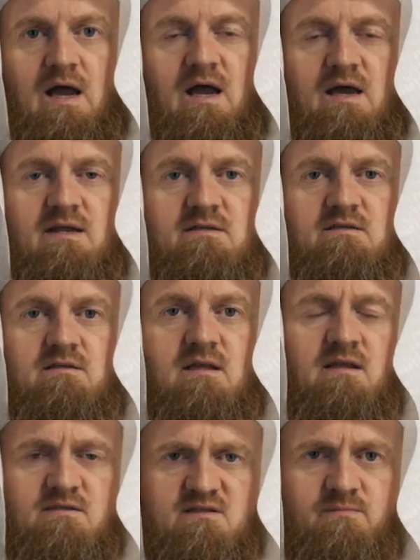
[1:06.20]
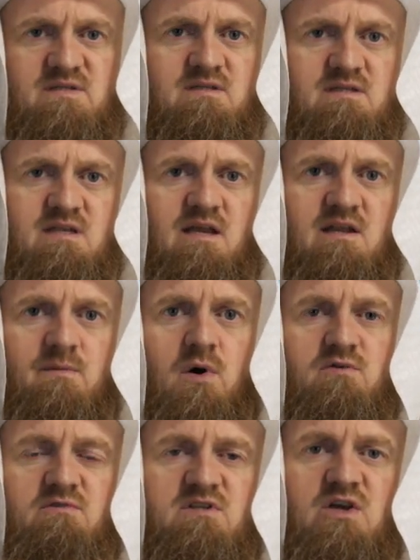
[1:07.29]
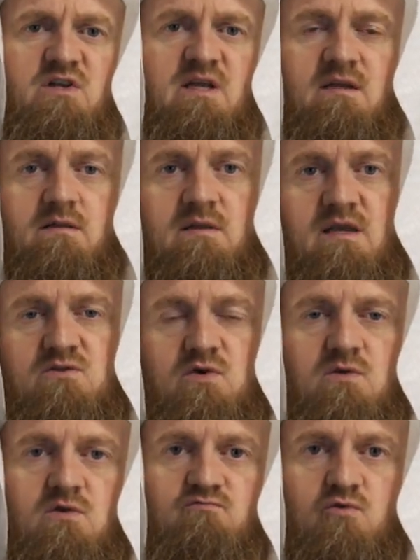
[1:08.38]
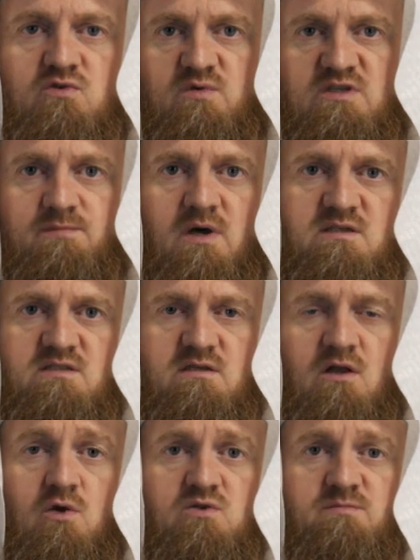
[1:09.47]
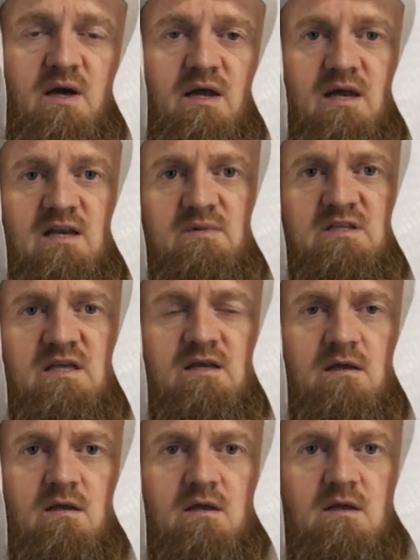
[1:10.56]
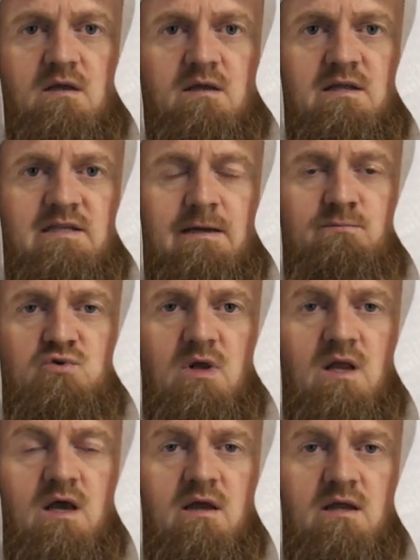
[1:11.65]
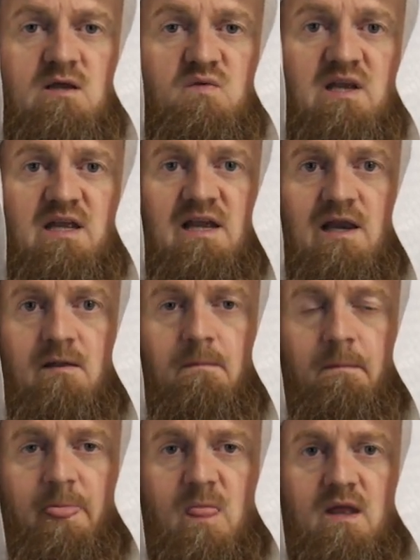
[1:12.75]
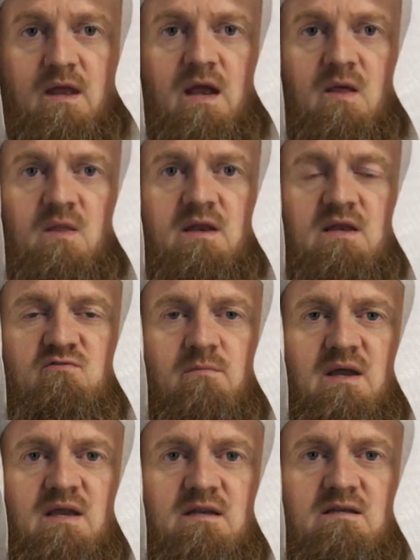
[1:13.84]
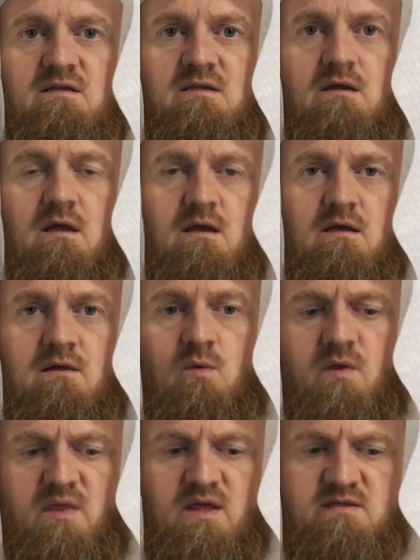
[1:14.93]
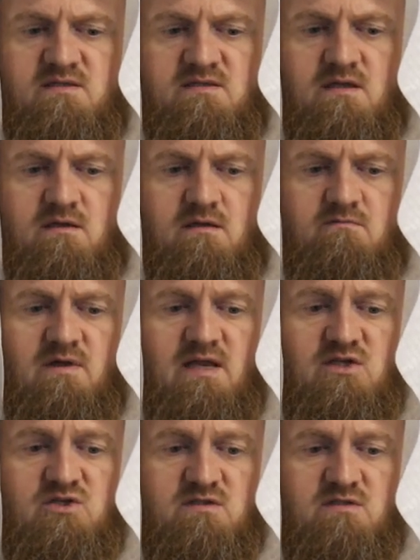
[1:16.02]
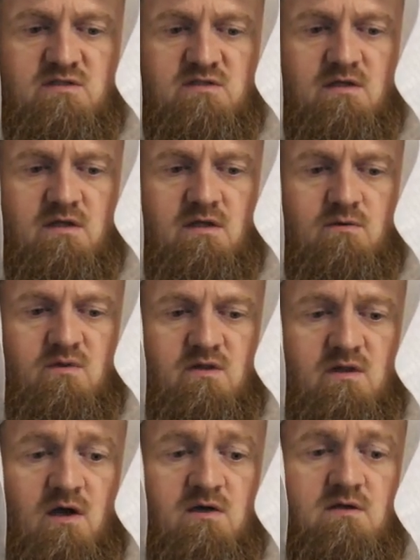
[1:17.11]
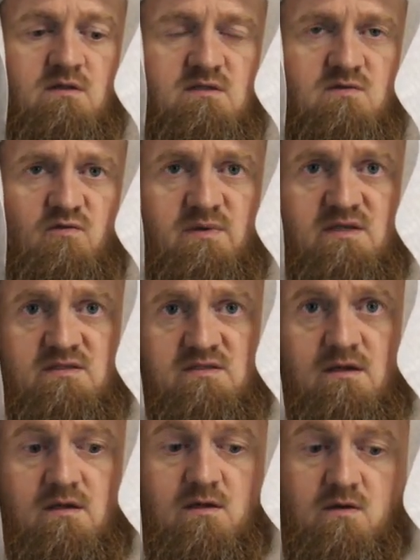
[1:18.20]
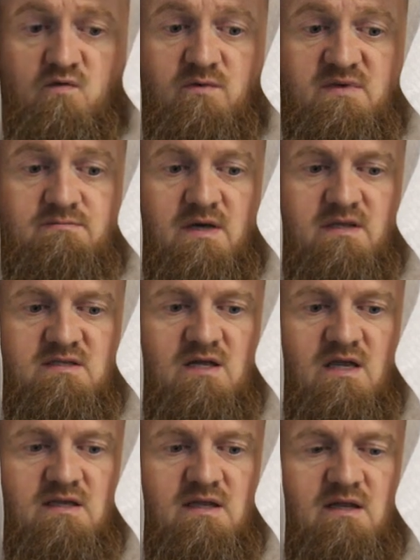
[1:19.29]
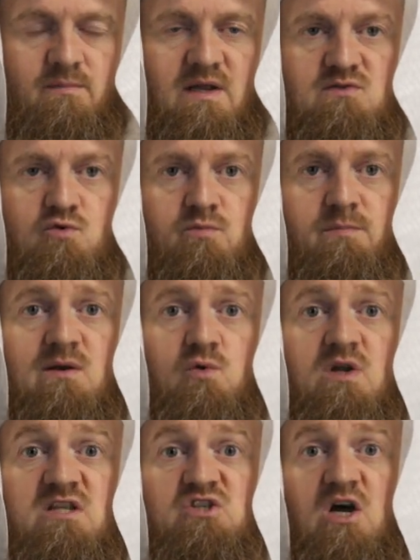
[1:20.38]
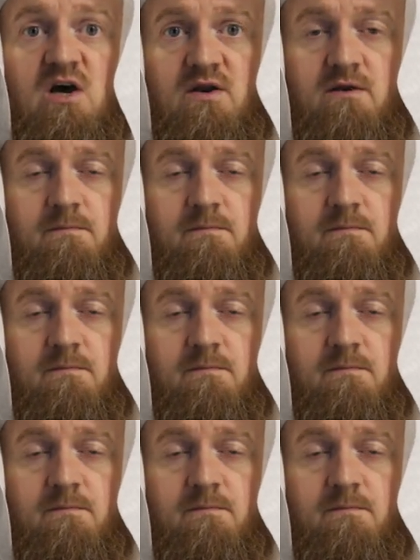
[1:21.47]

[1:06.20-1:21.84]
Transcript: And they done some business there. And upon returning, they took the route which passed close by Al-Madina, that Abdullah, he fell ill. And then he remained with his relations, the uncles from his mother's side, in a place called Banu Najjar.